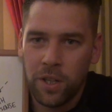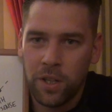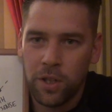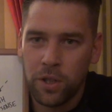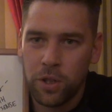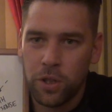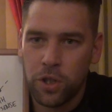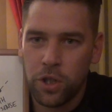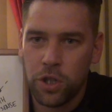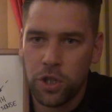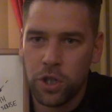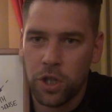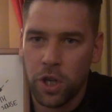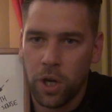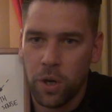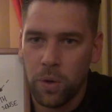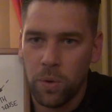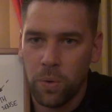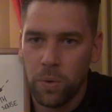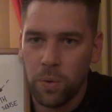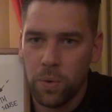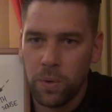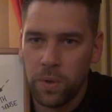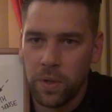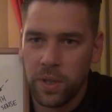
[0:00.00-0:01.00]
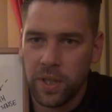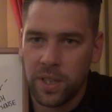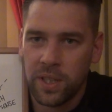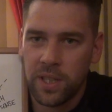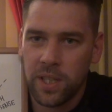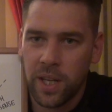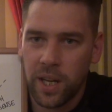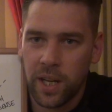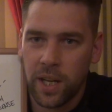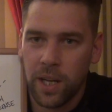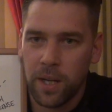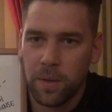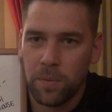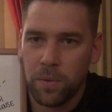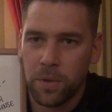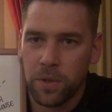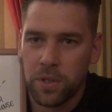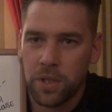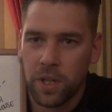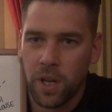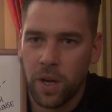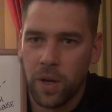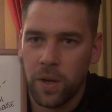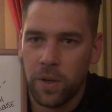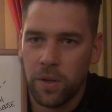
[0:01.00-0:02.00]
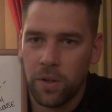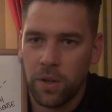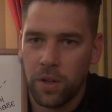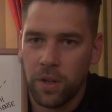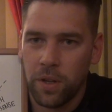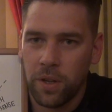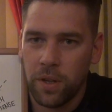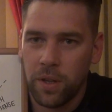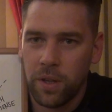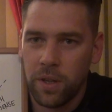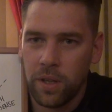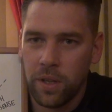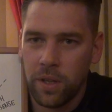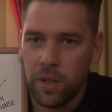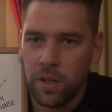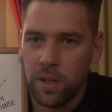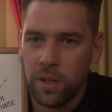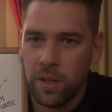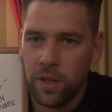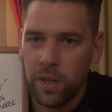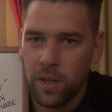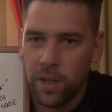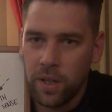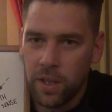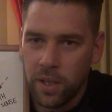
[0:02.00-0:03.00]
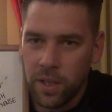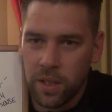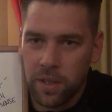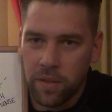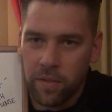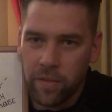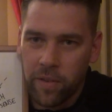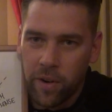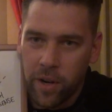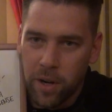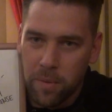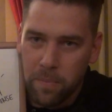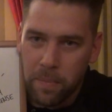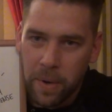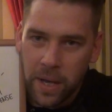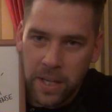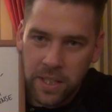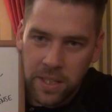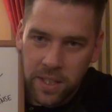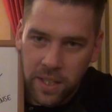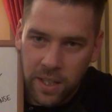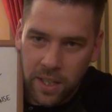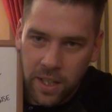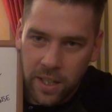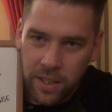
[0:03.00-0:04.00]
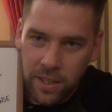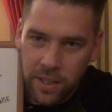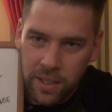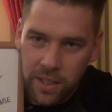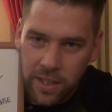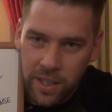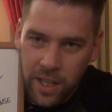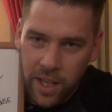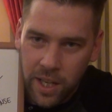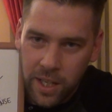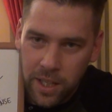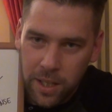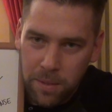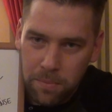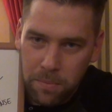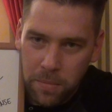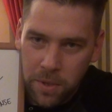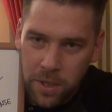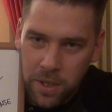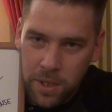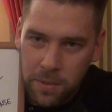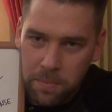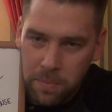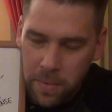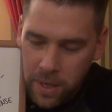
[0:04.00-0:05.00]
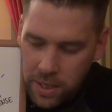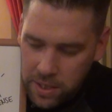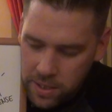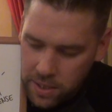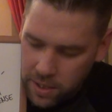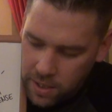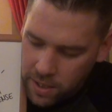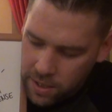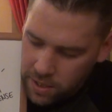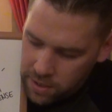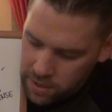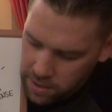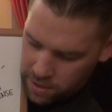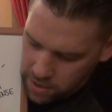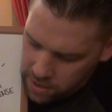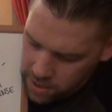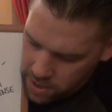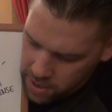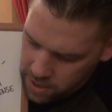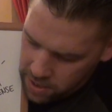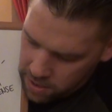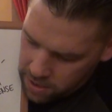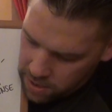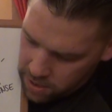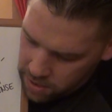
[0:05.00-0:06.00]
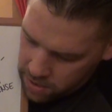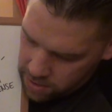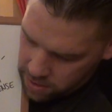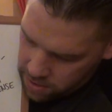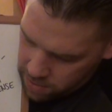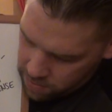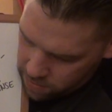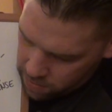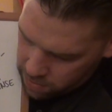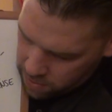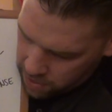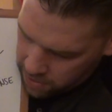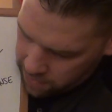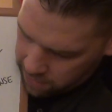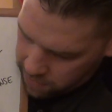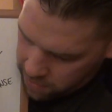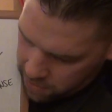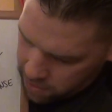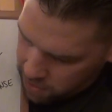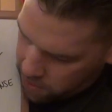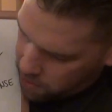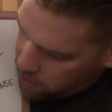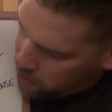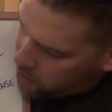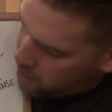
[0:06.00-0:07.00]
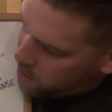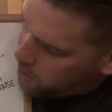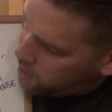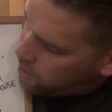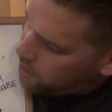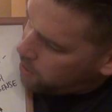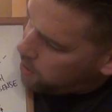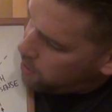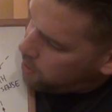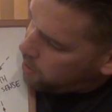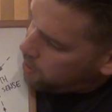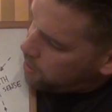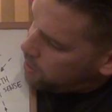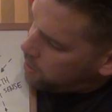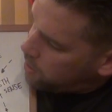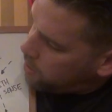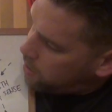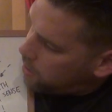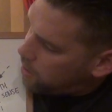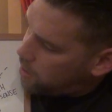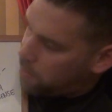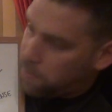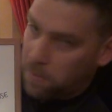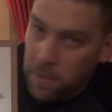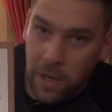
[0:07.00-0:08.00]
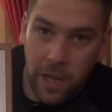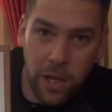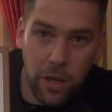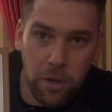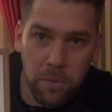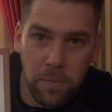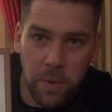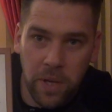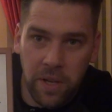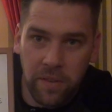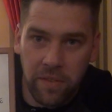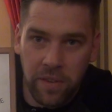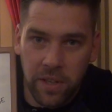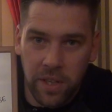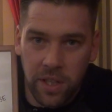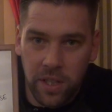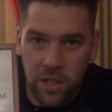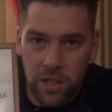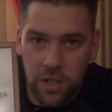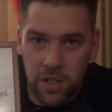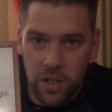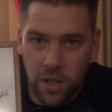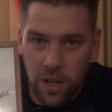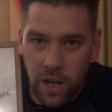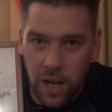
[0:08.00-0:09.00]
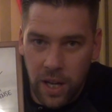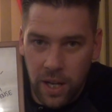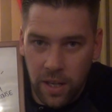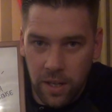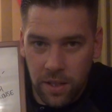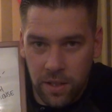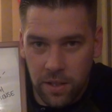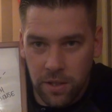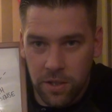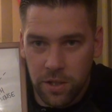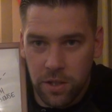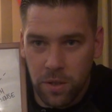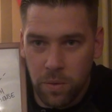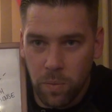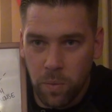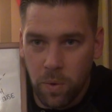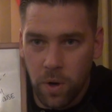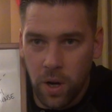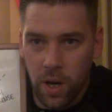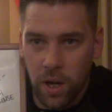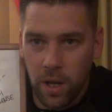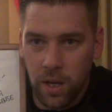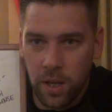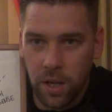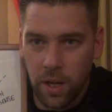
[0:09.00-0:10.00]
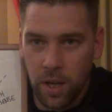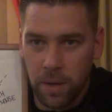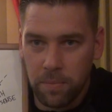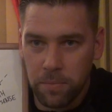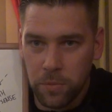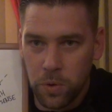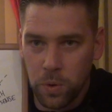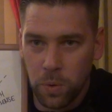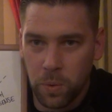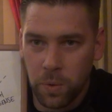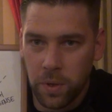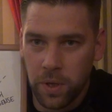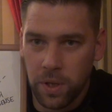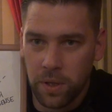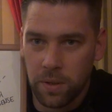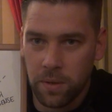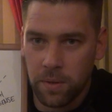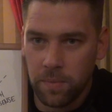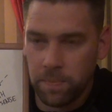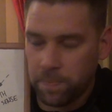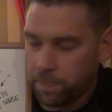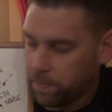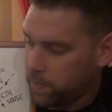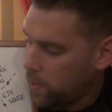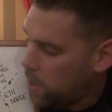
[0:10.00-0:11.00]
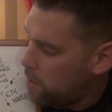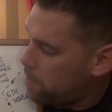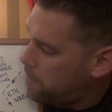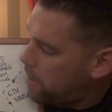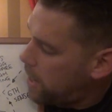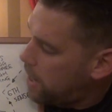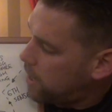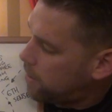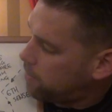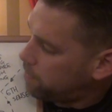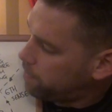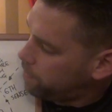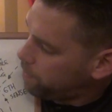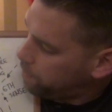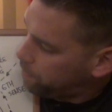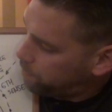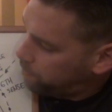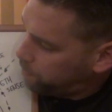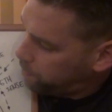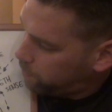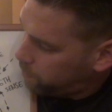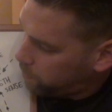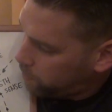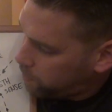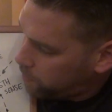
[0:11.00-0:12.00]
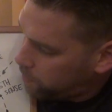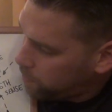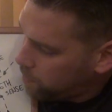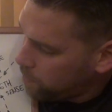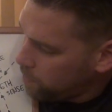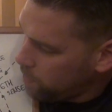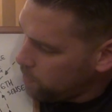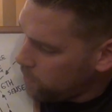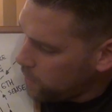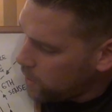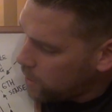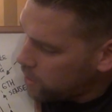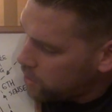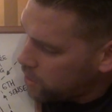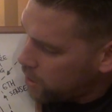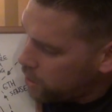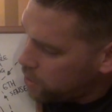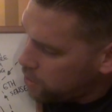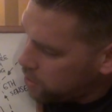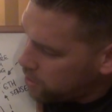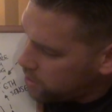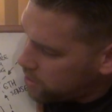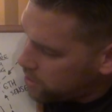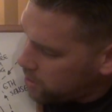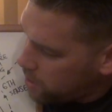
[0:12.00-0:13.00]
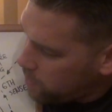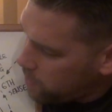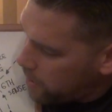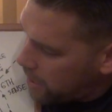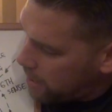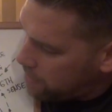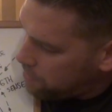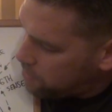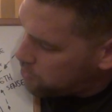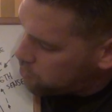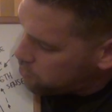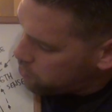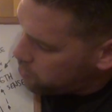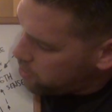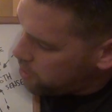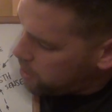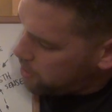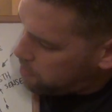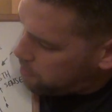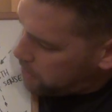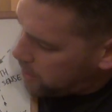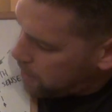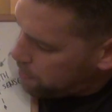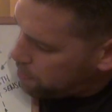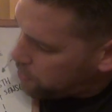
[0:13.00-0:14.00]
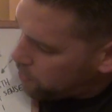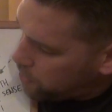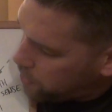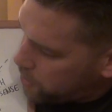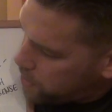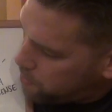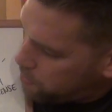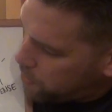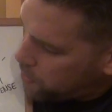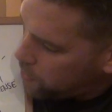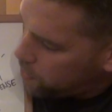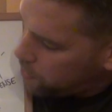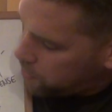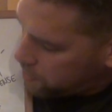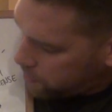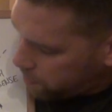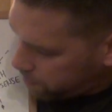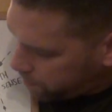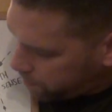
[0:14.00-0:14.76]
show exactly what's going on. It's a very basic understanding, but this basic understanding will give you a little bit of an insight into what I'm talking about. So as you can see, we have three people on this board.